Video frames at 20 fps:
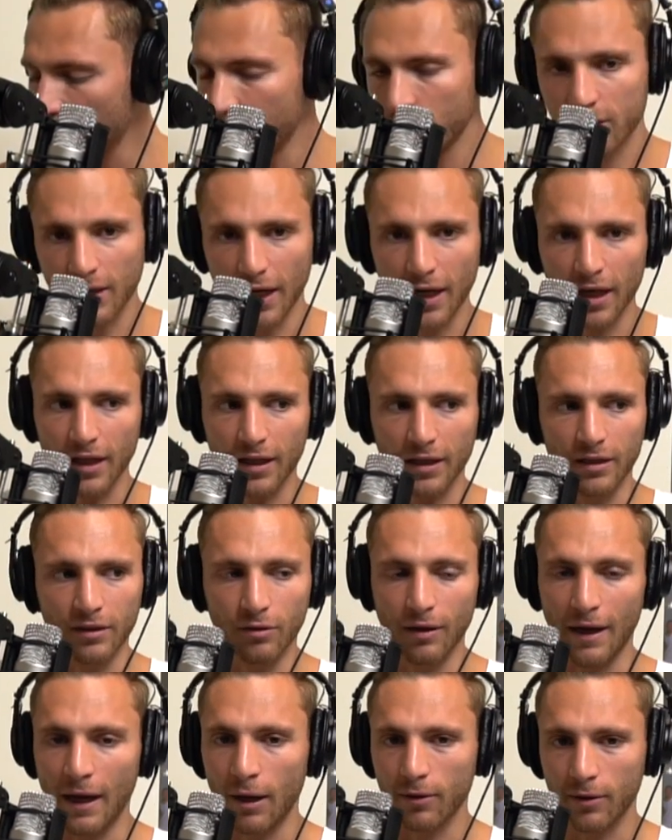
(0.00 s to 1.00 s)
It's kind of like a
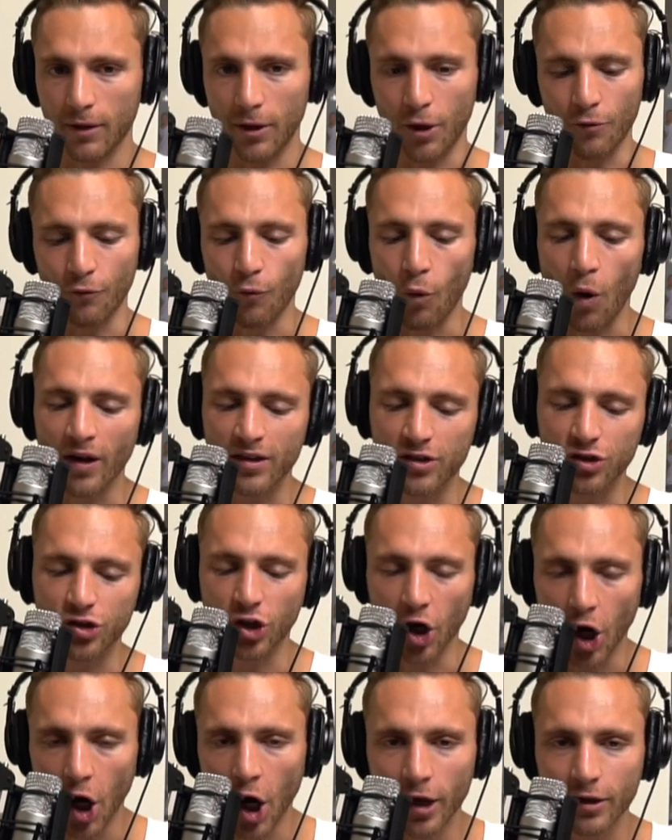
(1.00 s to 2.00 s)
little alcove. What's
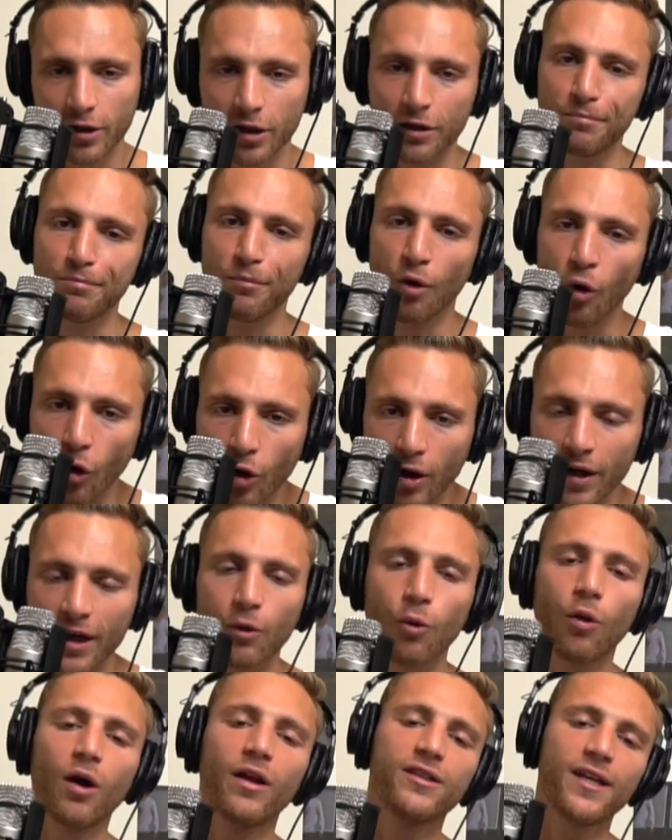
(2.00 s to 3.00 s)
good? Good
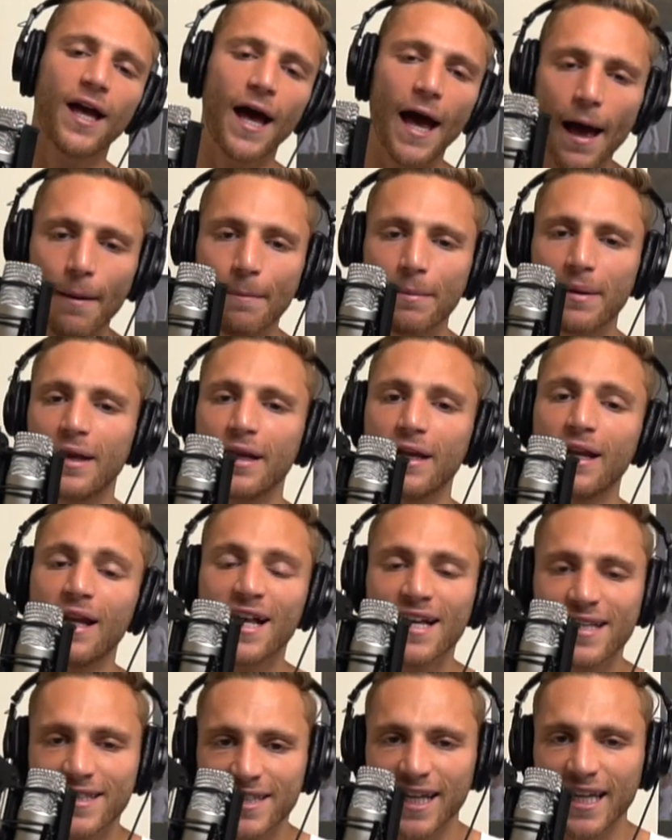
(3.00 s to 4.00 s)
morning. What's happening?
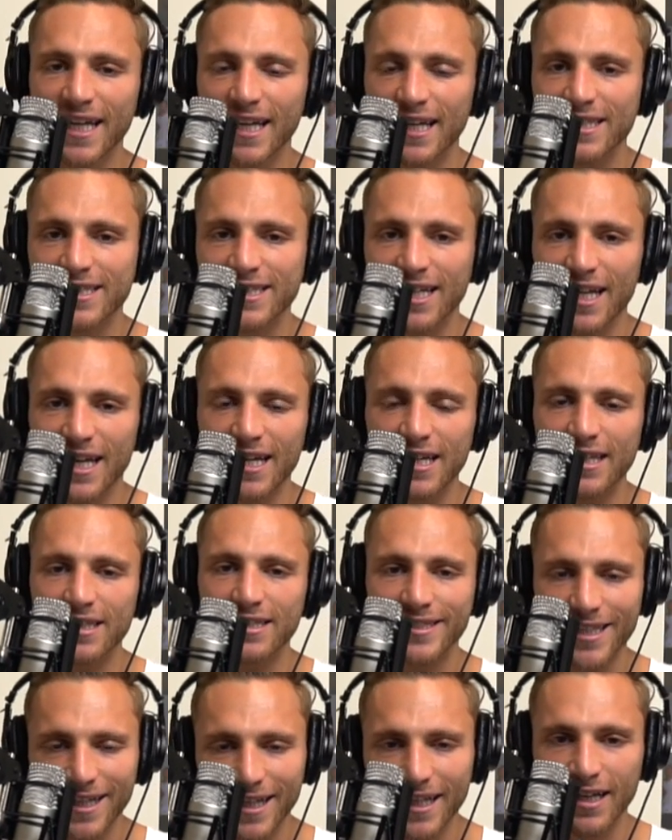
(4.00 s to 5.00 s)
Silly, silly,
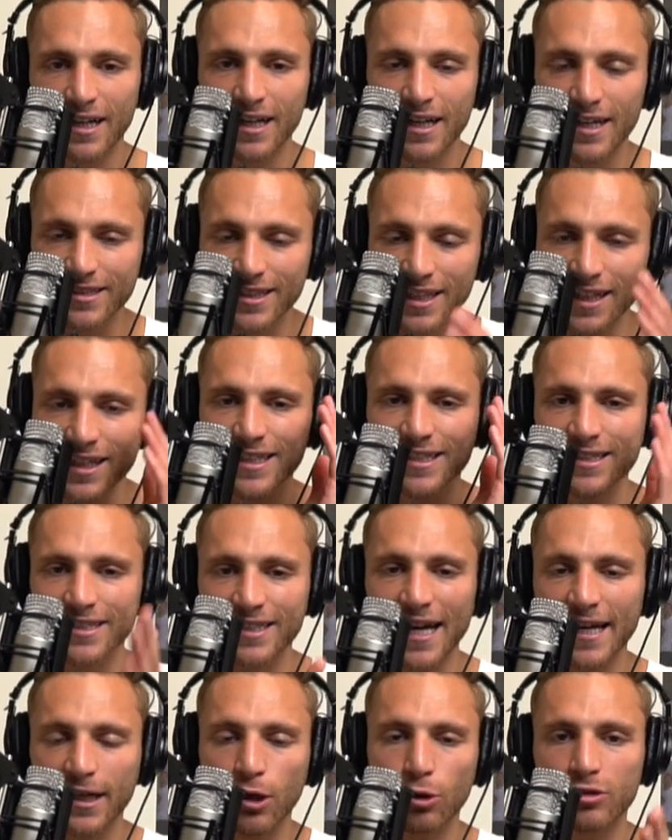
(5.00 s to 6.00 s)
silly, silly
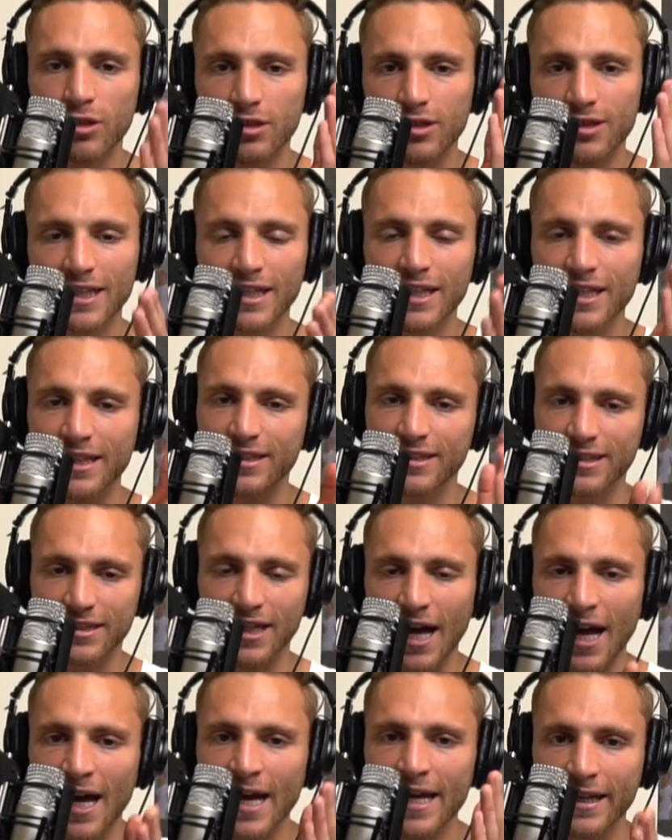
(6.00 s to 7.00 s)
psychos, silly
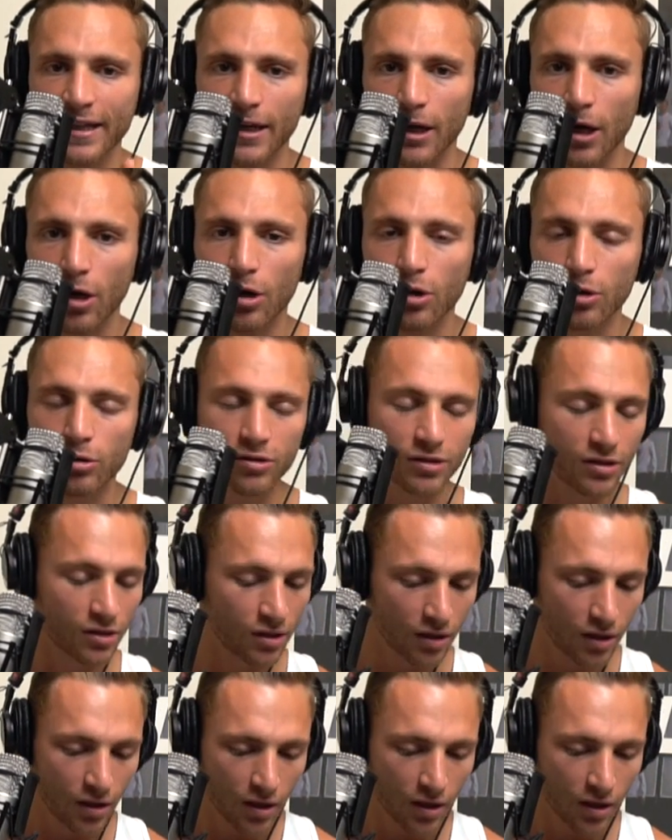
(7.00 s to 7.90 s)
psychos.